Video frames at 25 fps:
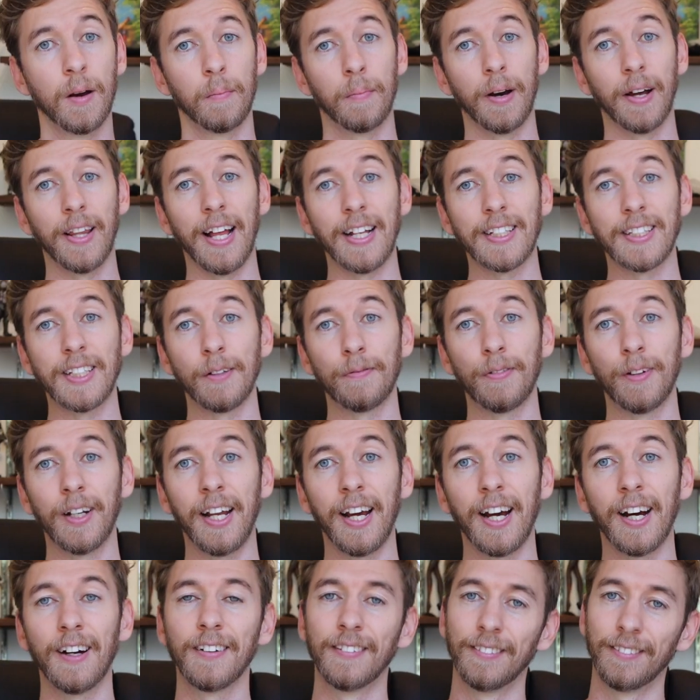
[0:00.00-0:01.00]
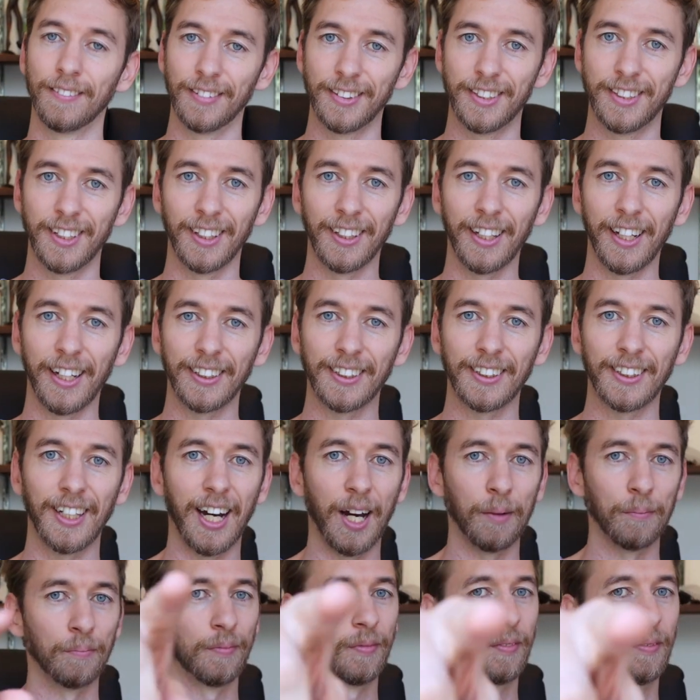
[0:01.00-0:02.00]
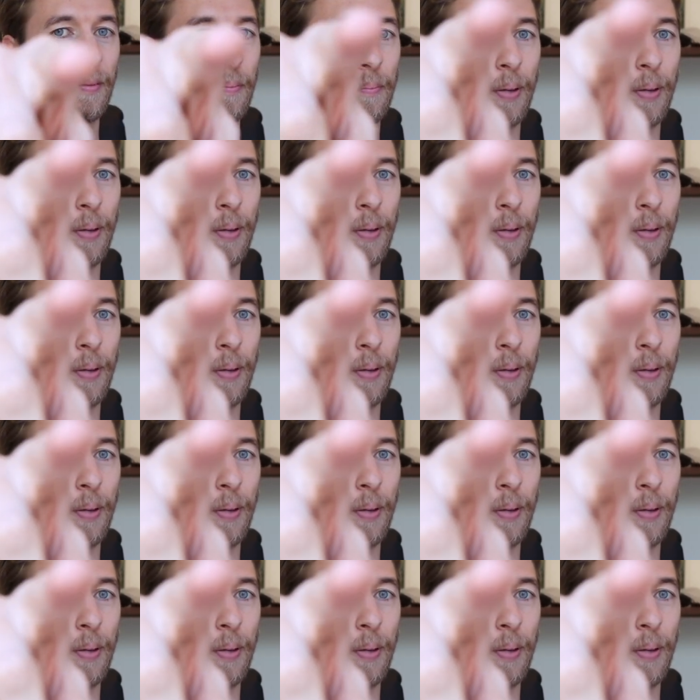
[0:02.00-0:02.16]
But that's it for now. Until next time.